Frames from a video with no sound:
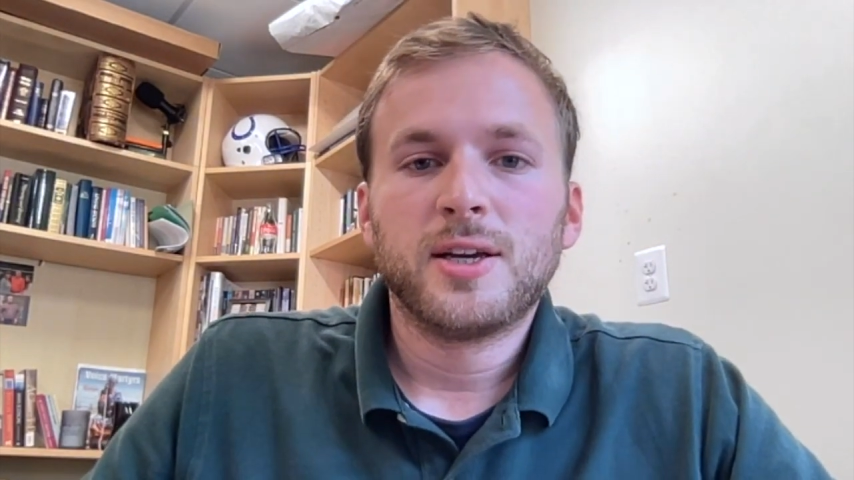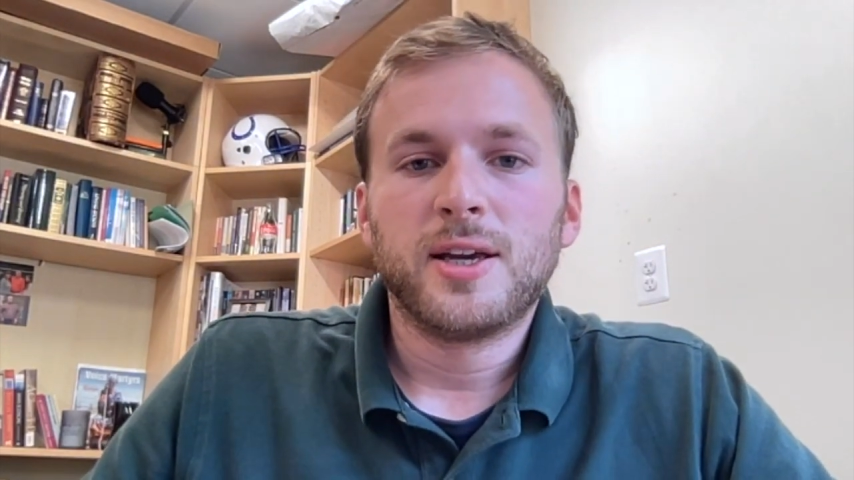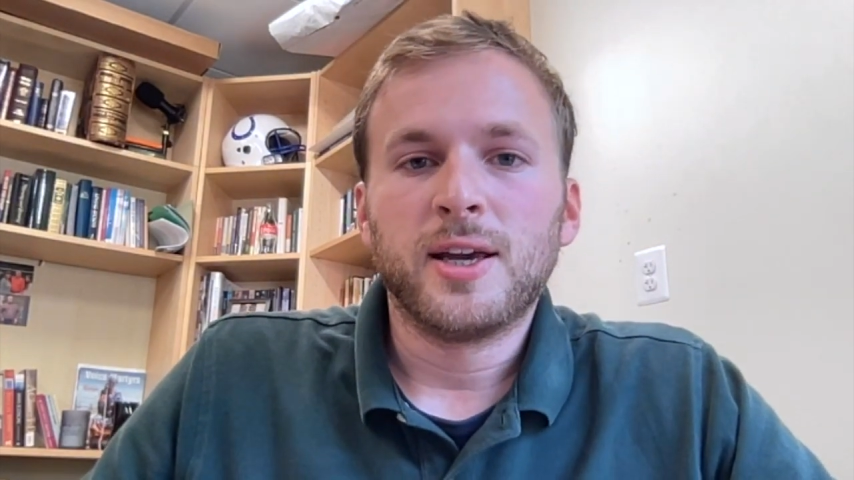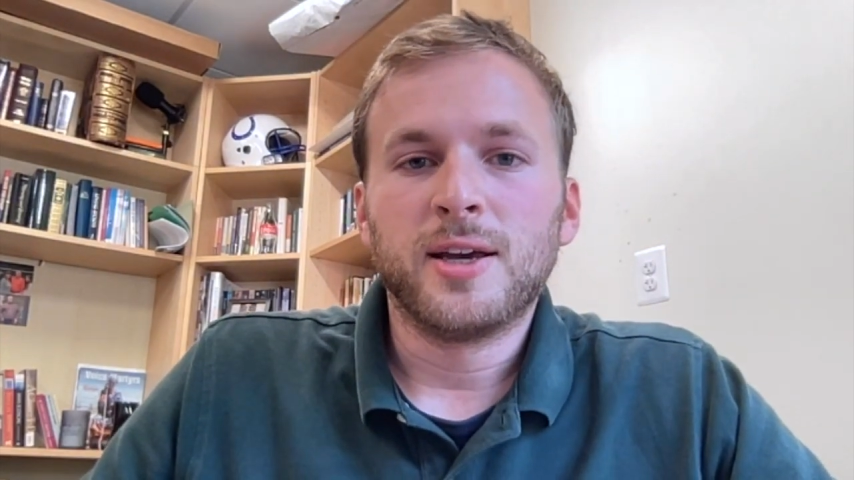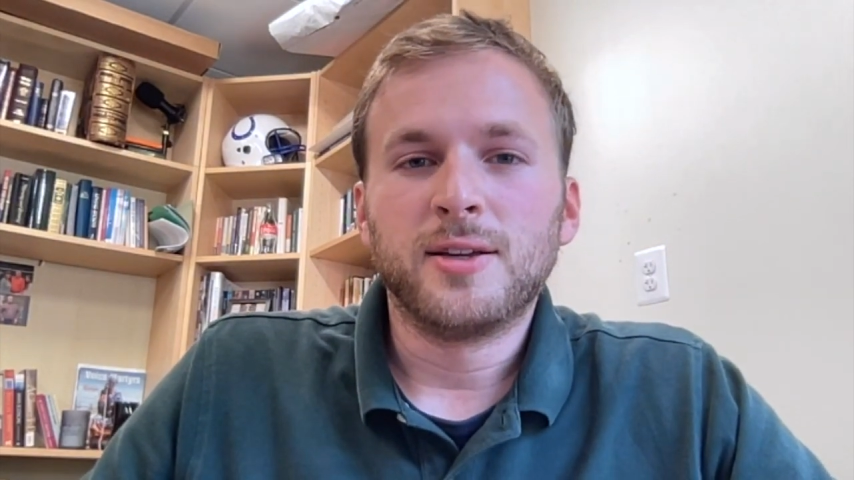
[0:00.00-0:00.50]

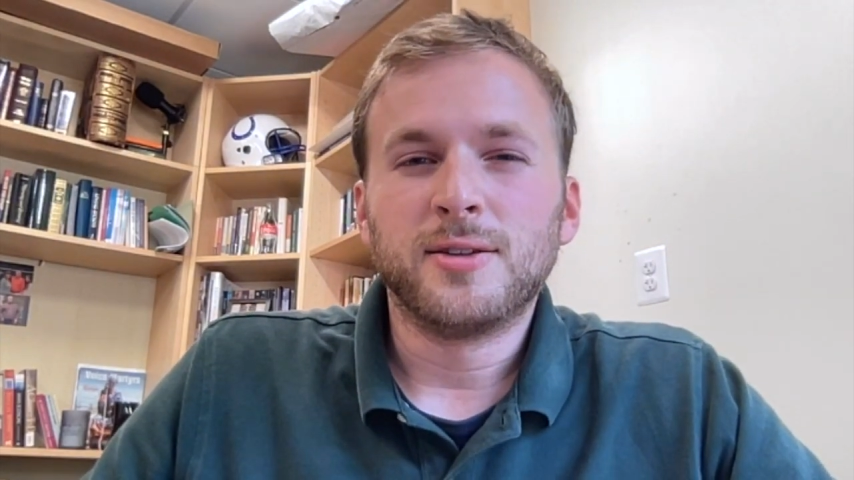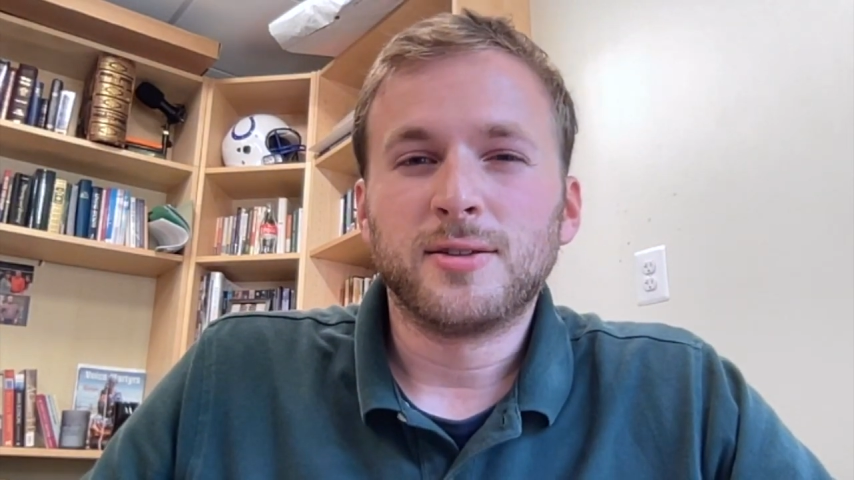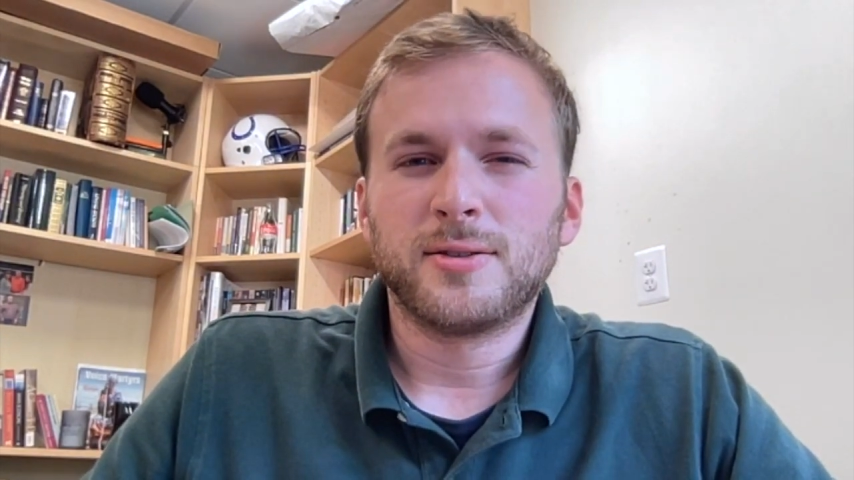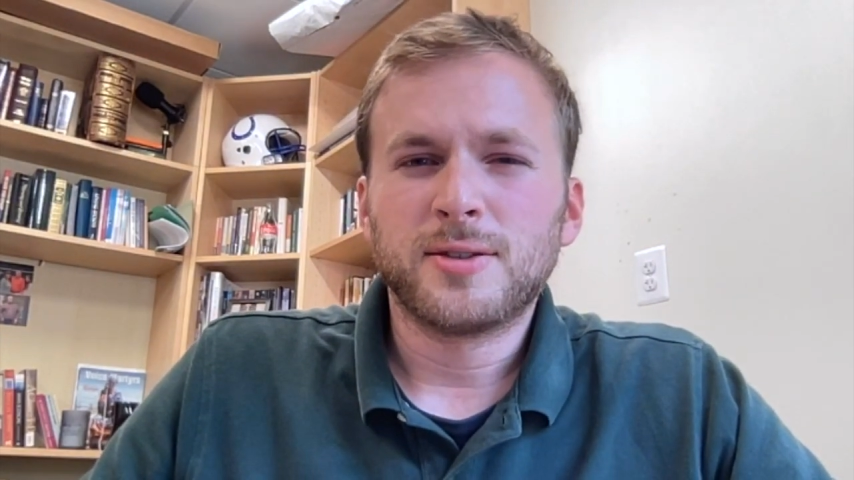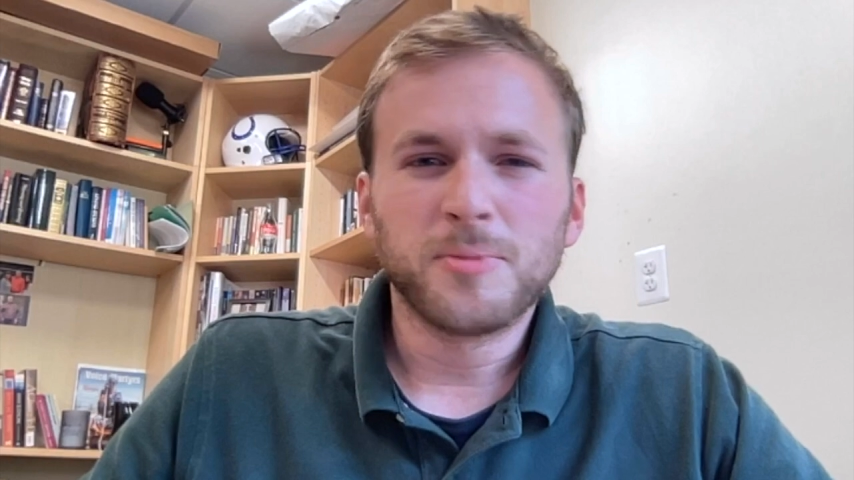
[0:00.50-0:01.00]
and
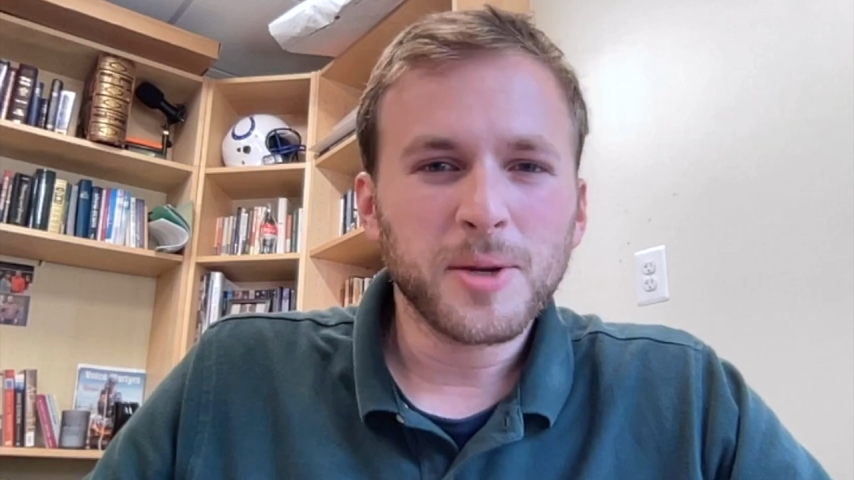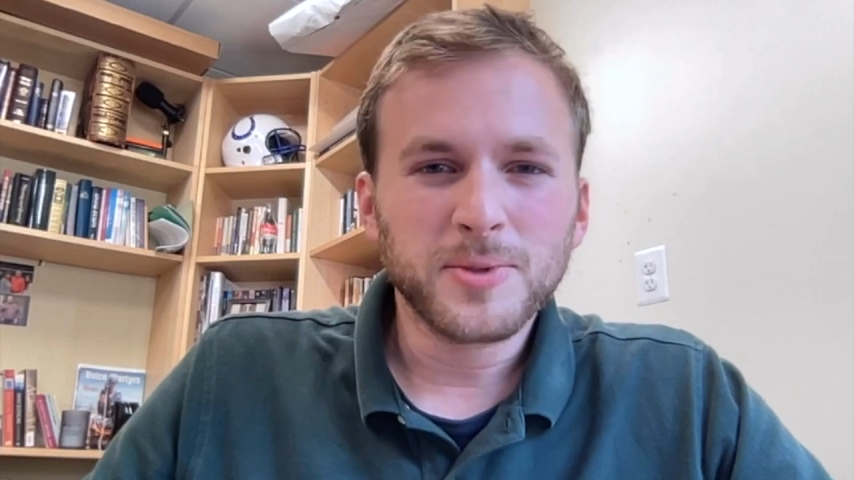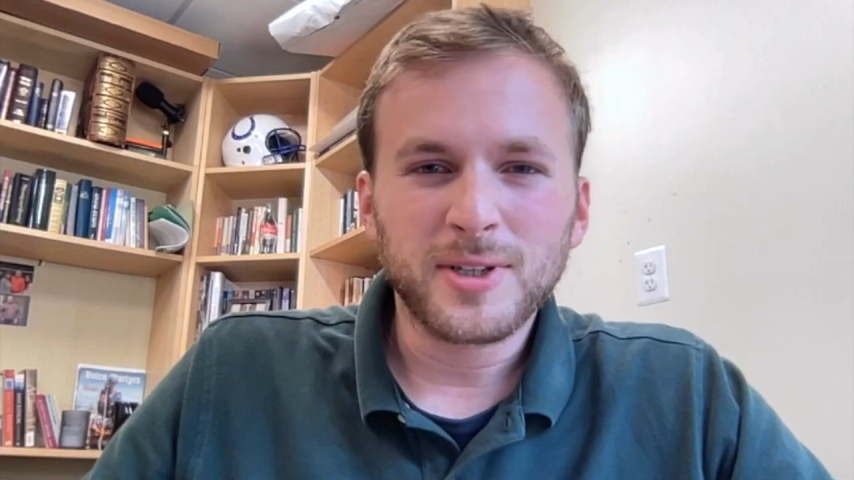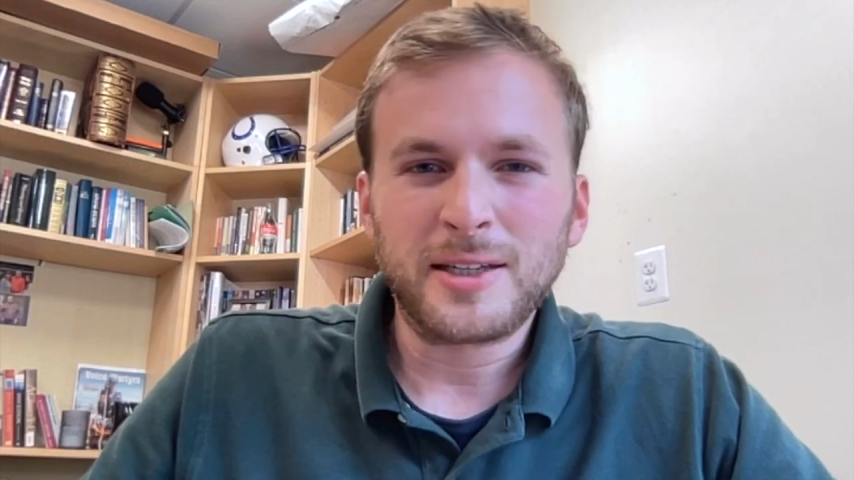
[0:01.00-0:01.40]
sometimes